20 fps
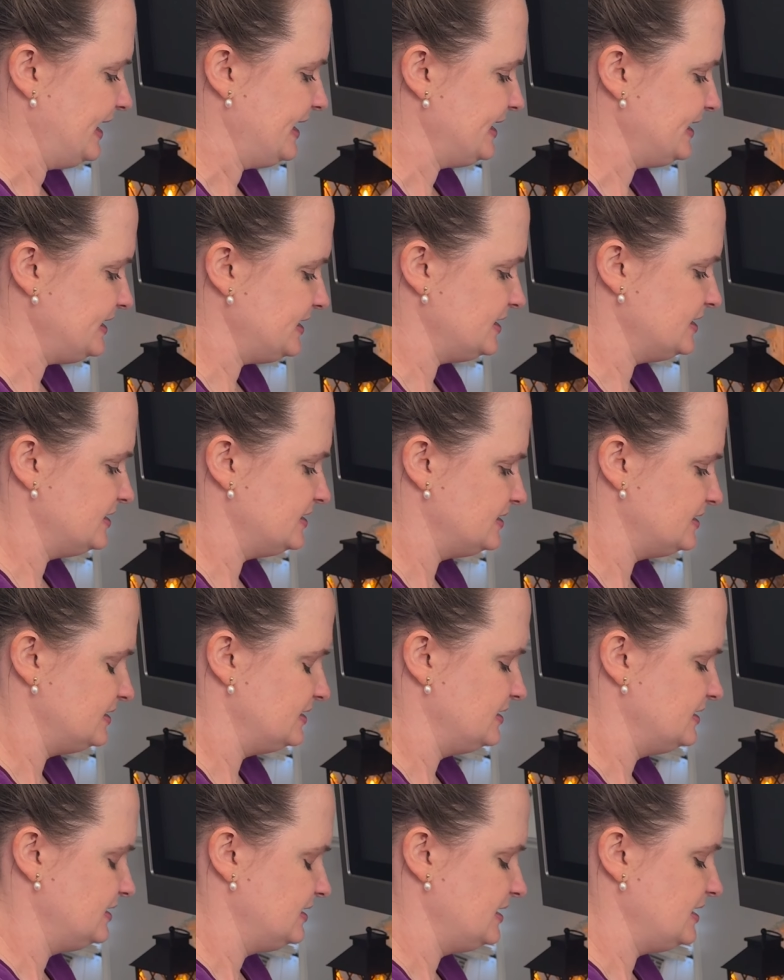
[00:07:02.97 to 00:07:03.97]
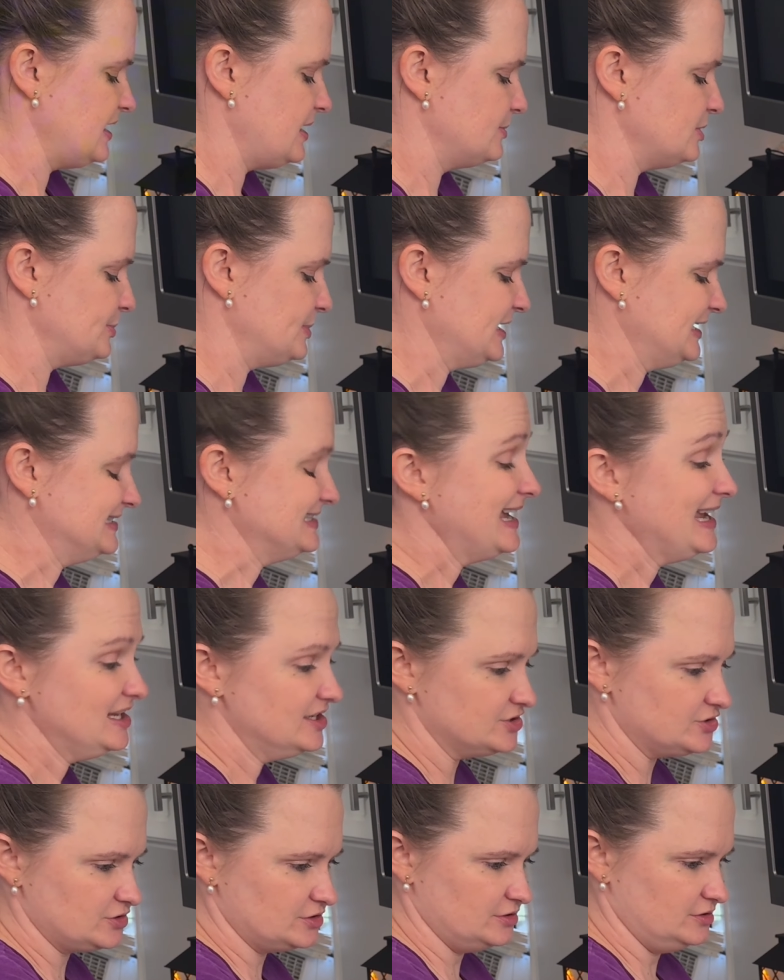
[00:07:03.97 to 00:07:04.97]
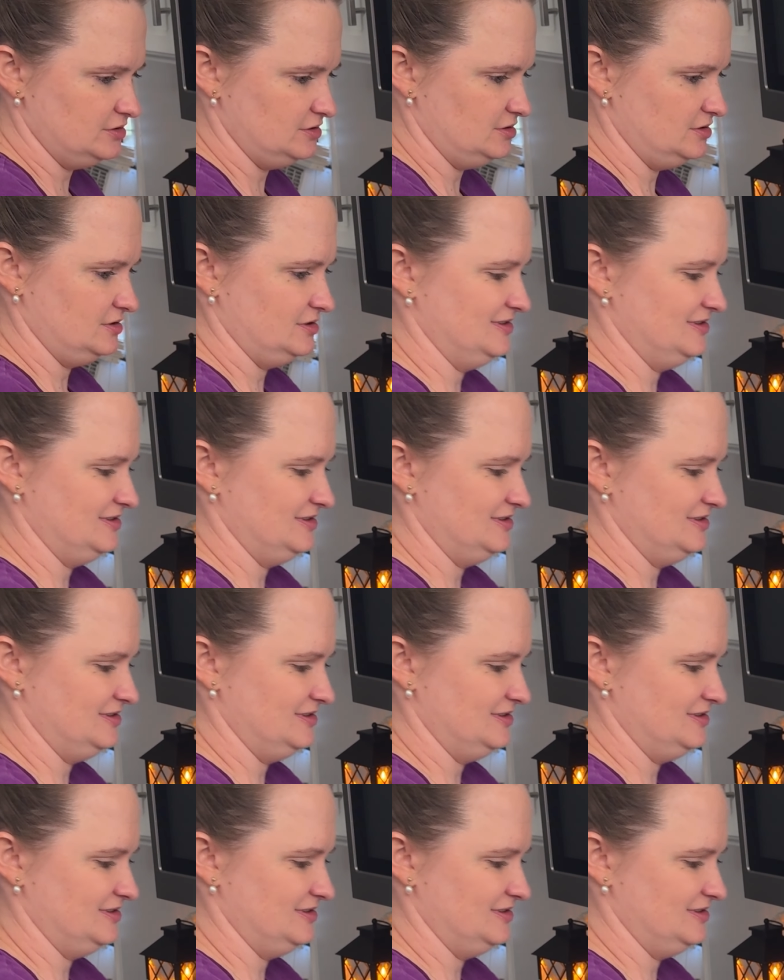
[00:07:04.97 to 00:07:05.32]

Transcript: I am a big taster